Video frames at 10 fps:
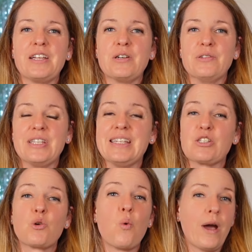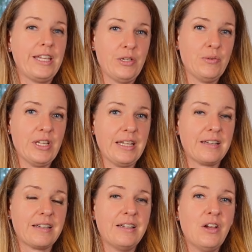Codes is quite
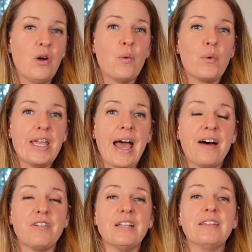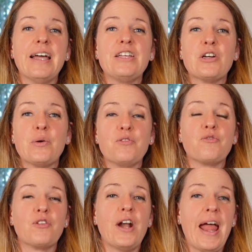unique we have a light code
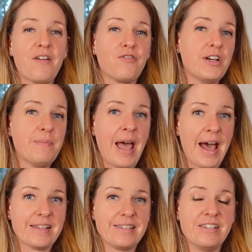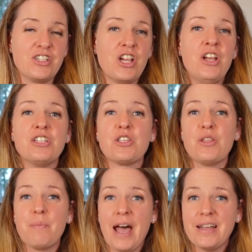for every passage. So
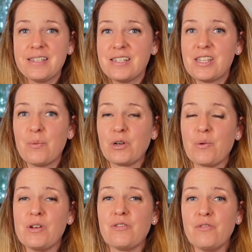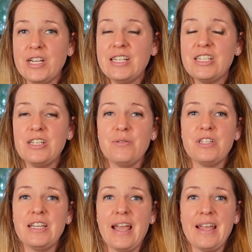the passage that we're going to read to you
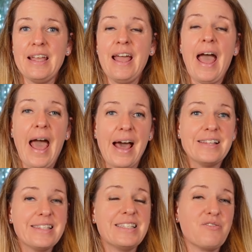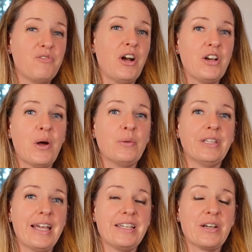today has its very own
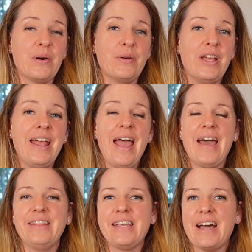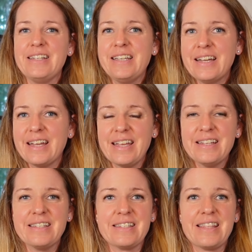light code. And the idea
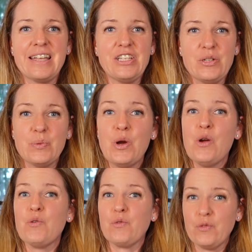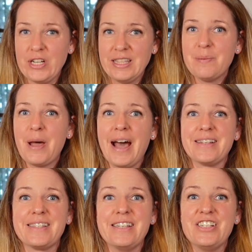is that you read the
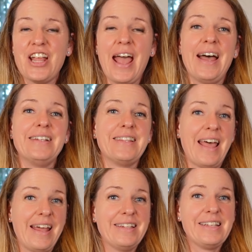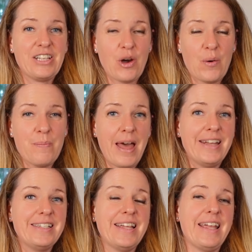passage, and then go
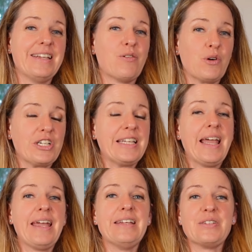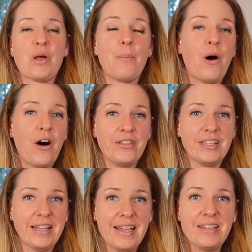meditate or gaze upon
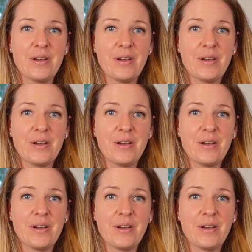the light